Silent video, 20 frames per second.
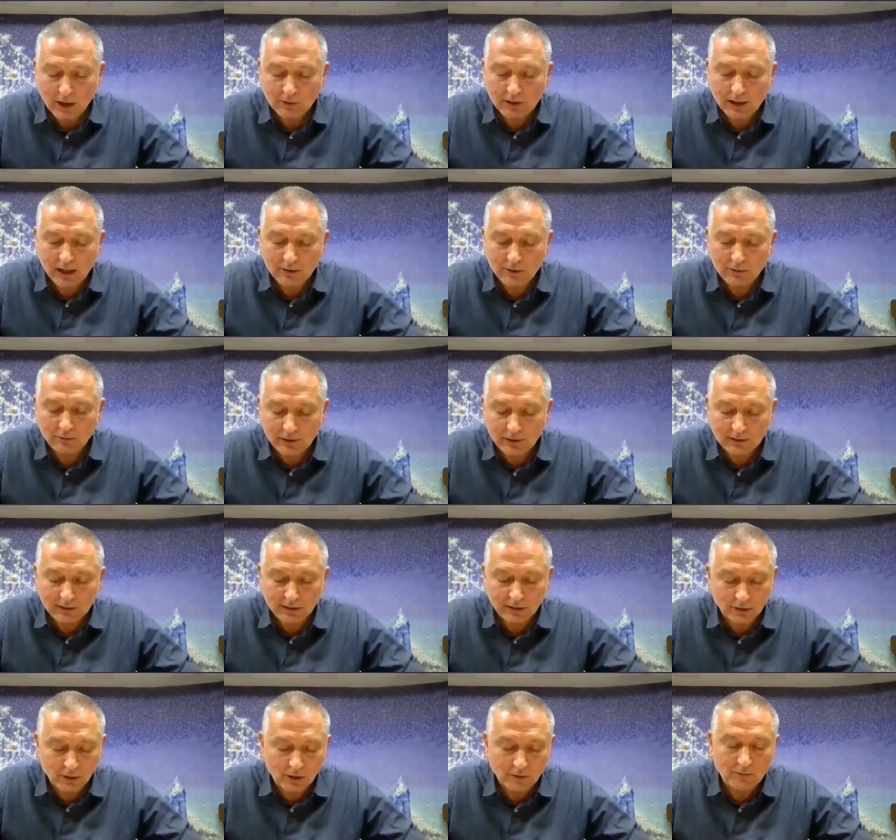How can you
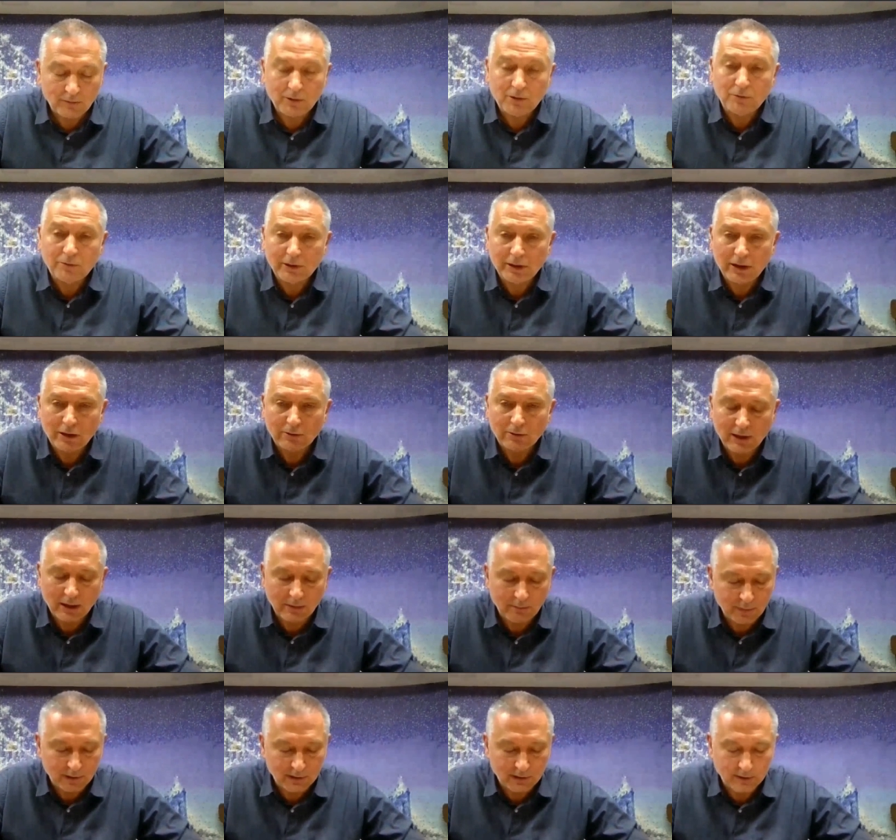read a novel
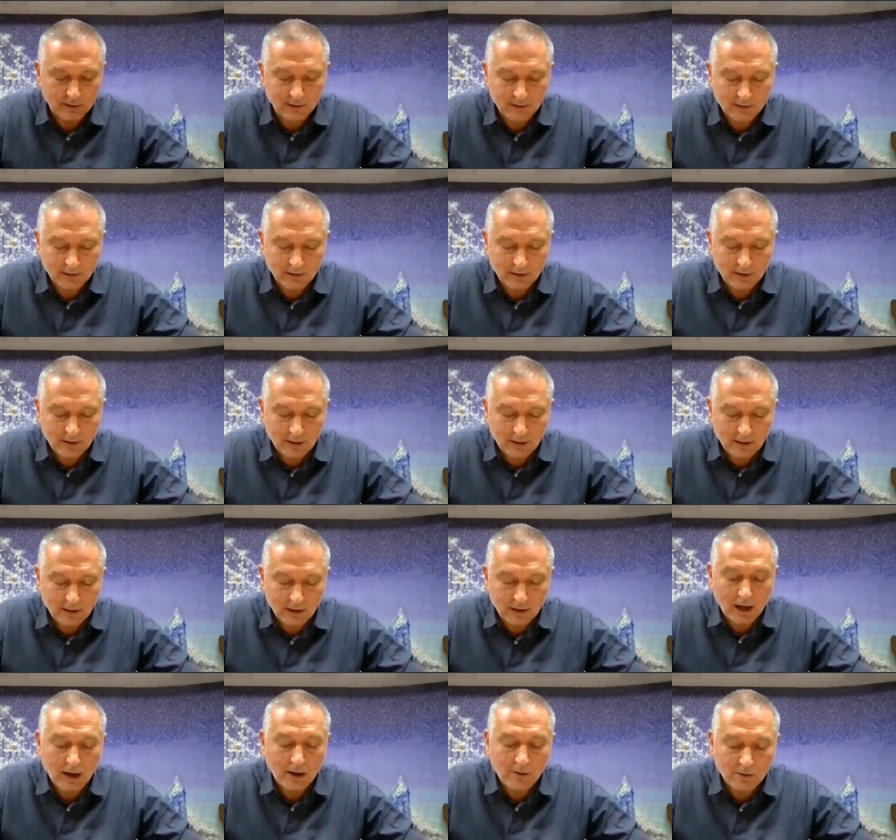without empathy?
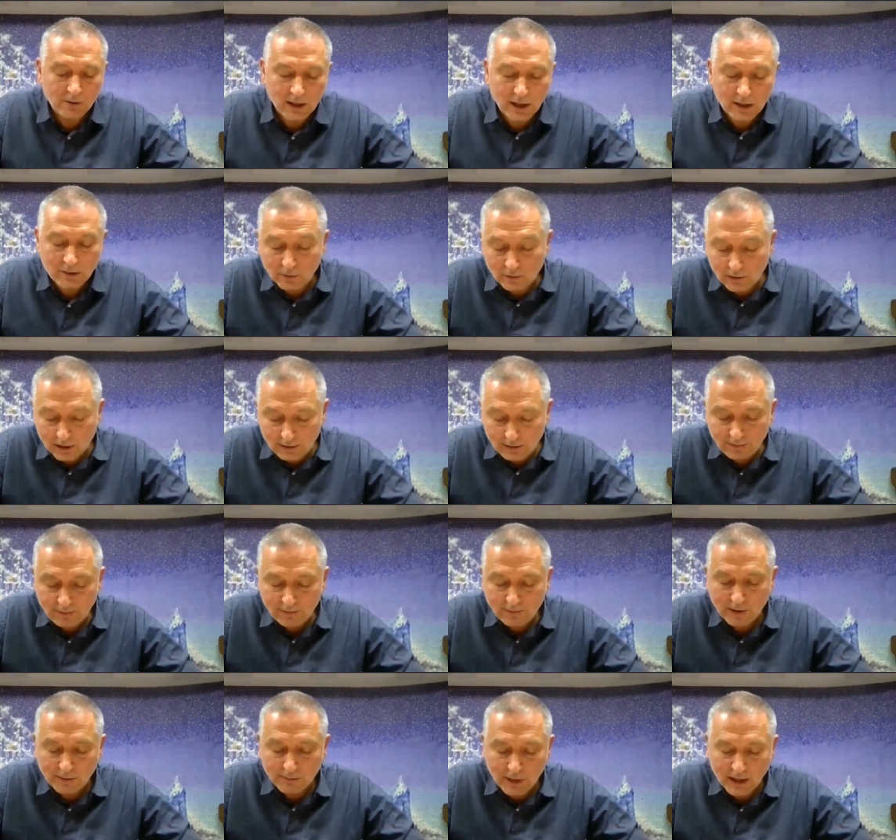How can you
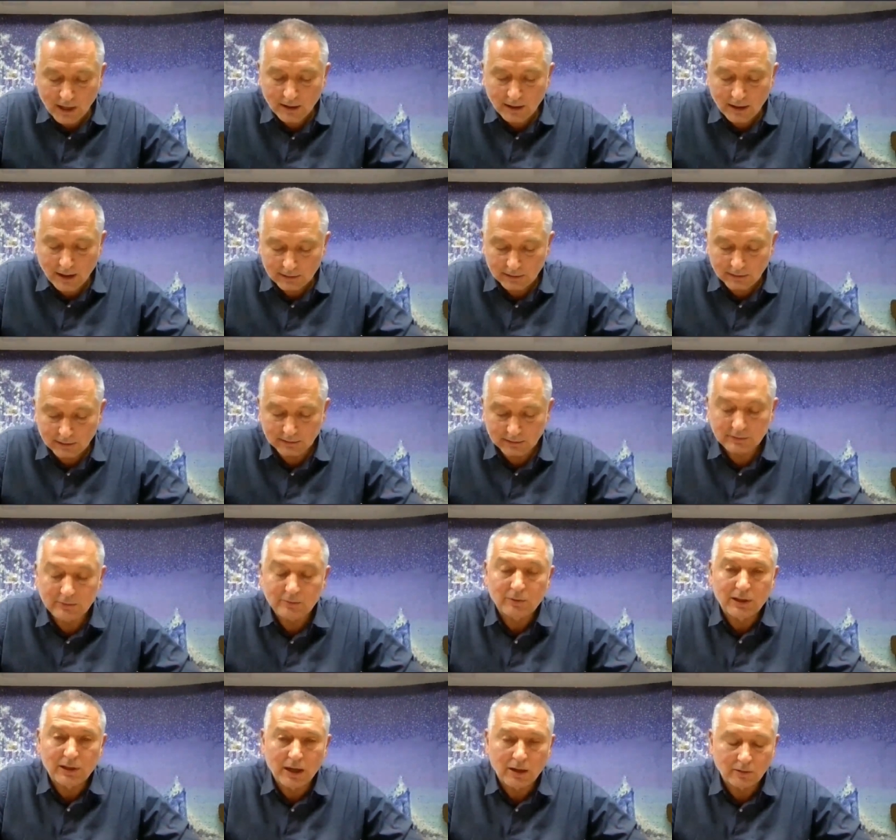live among
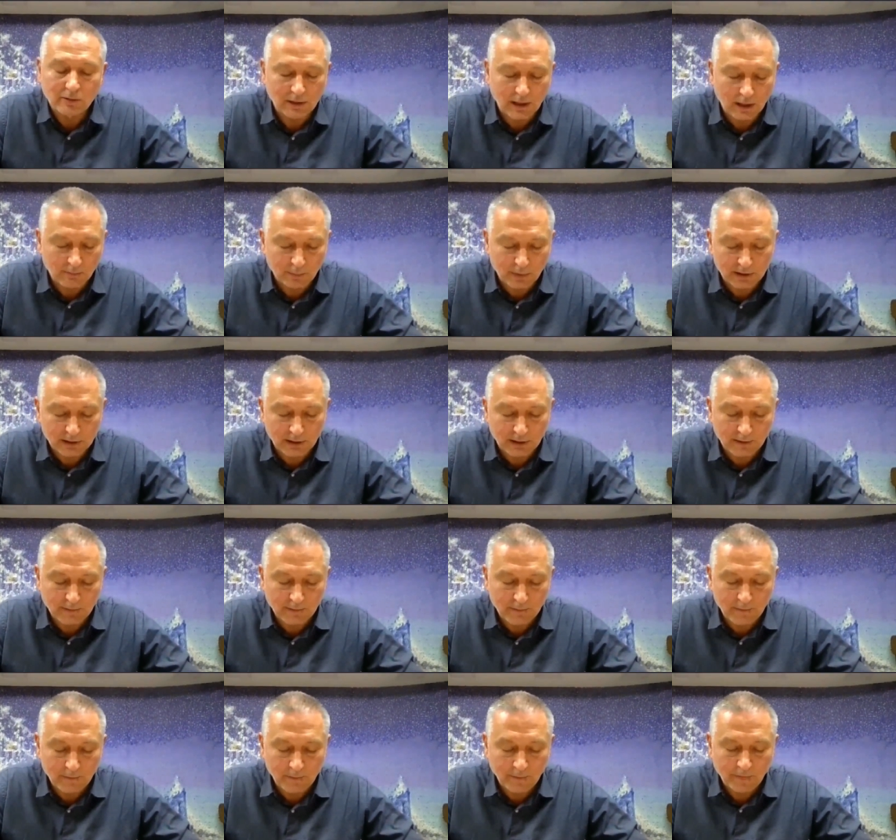others without
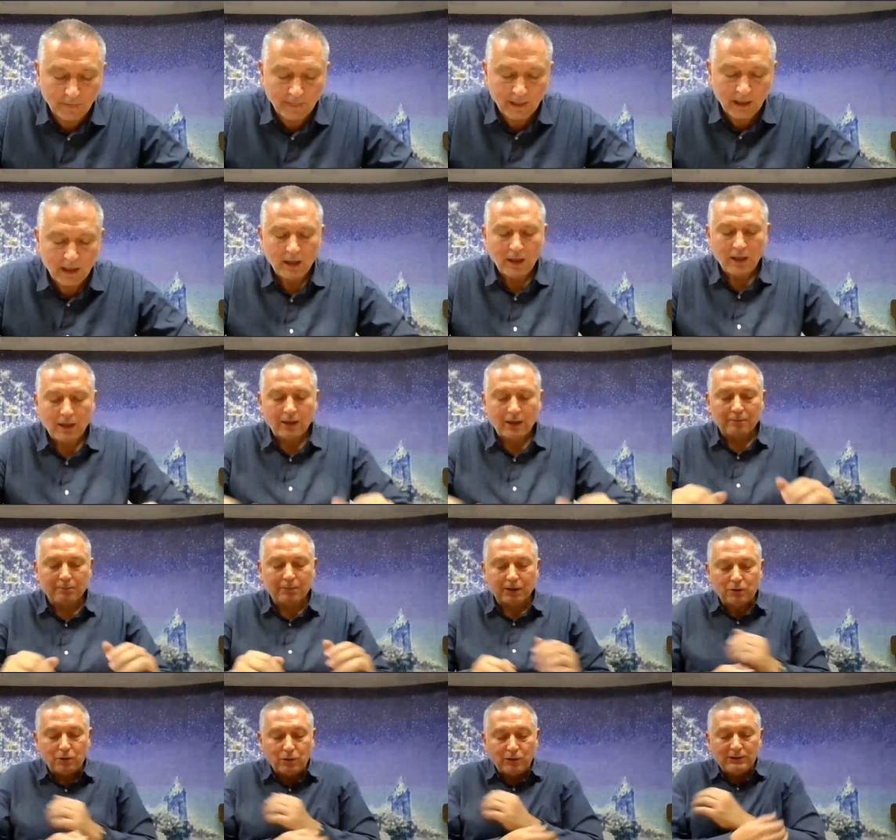empathy?
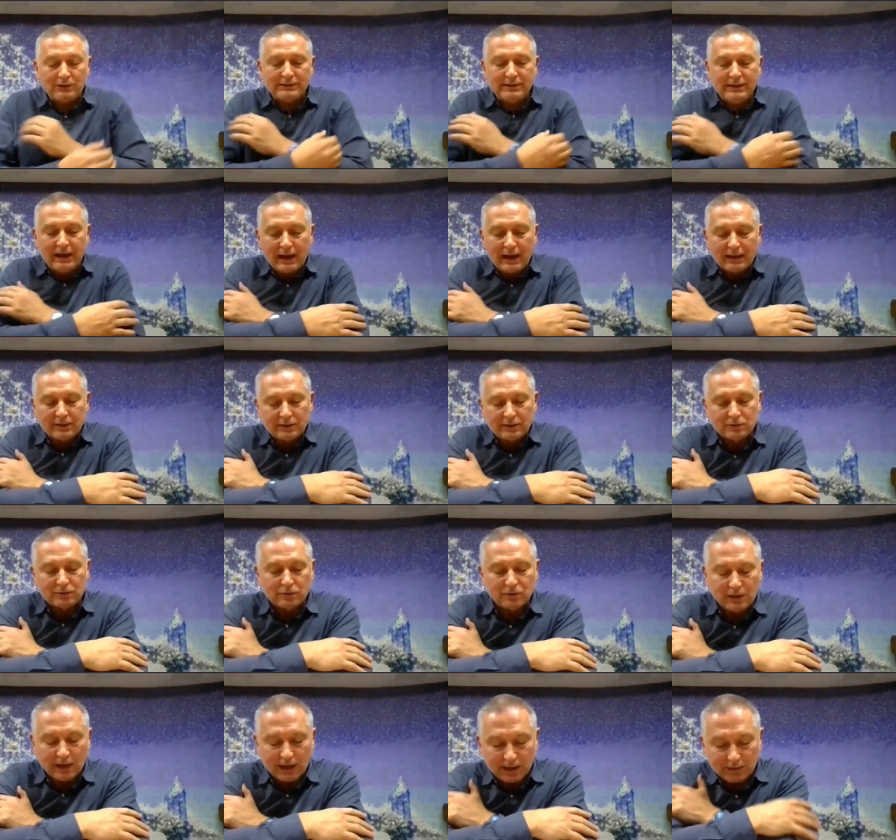But who is the other
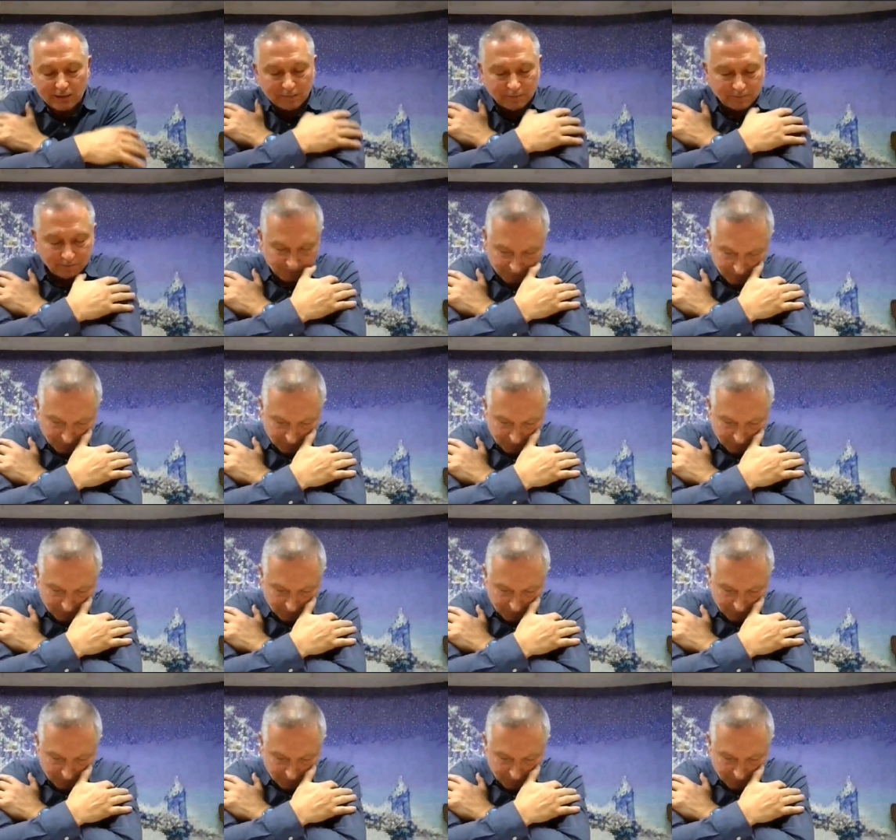today?